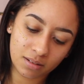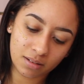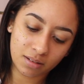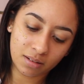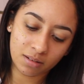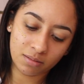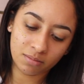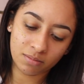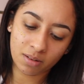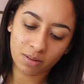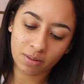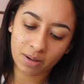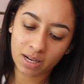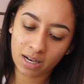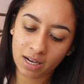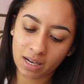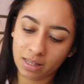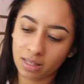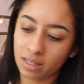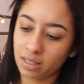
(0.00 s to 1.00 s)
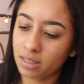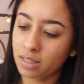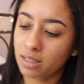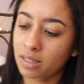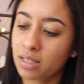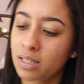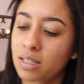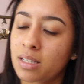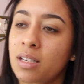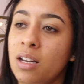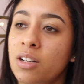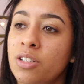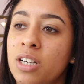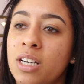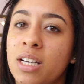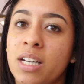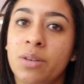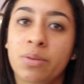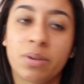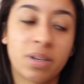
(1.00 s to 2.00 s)
Oh no, I hate this because it's such a
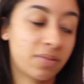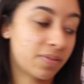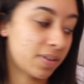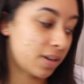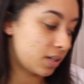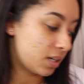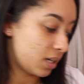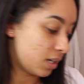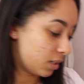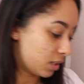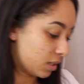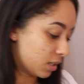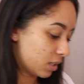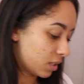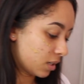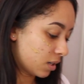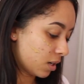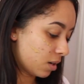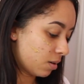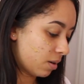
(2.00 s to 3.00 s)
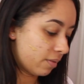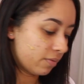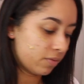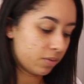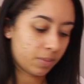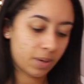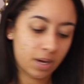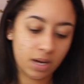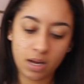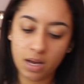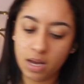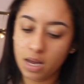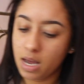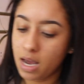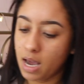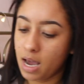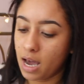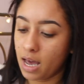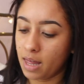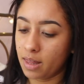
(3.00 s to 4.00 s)
liquidy foundation. It's going to go everywhere.
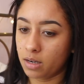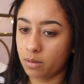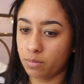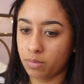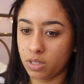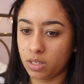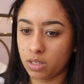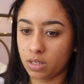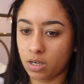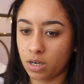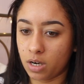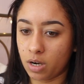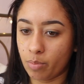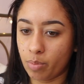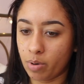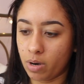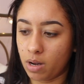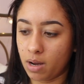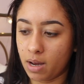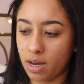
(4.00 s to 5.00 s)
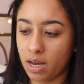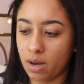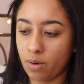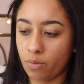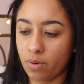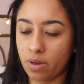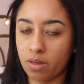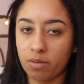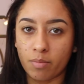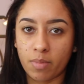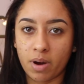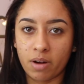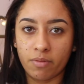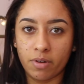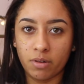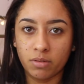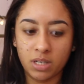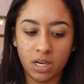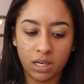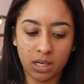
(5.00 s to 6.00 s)
And then I'm just going to apply it with my
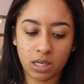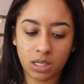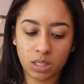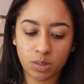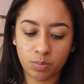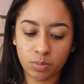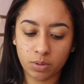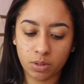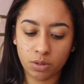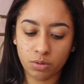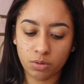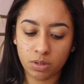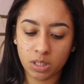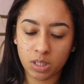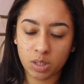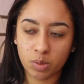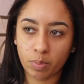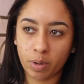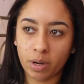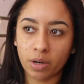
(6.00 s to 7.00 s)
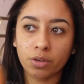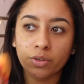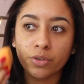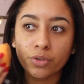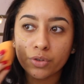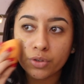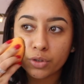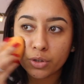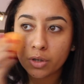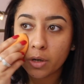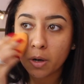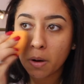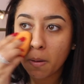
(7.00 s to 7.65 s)
Real Techniques beauty sponge.